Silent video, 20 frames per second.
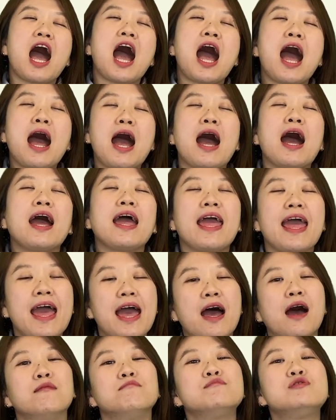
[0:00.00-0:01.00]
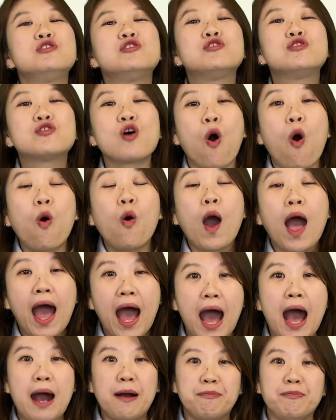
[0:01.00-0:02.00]
I am so
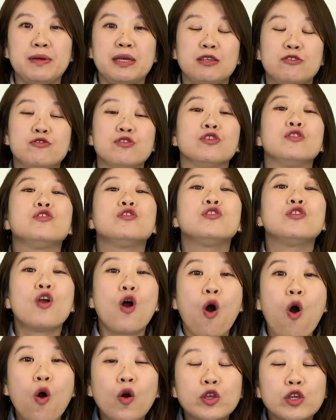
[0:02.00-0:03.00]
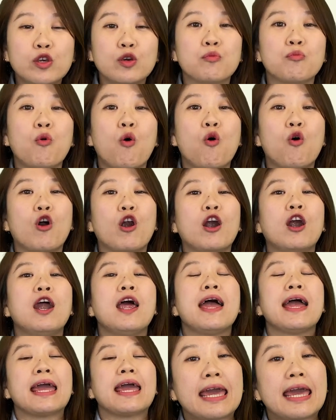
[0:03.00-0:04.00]
happy to know you more
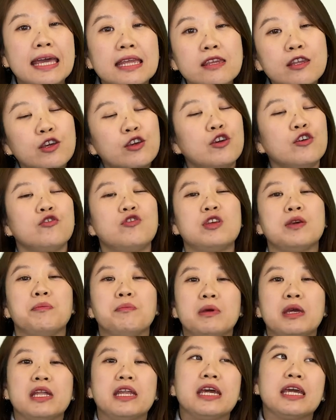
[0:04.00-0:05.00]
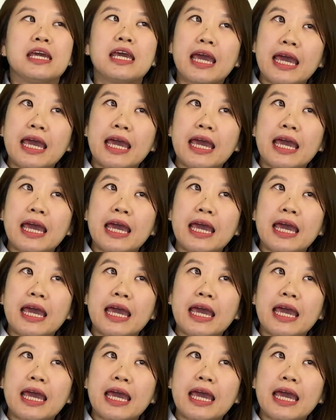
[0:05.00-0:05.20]
in the QT meeting,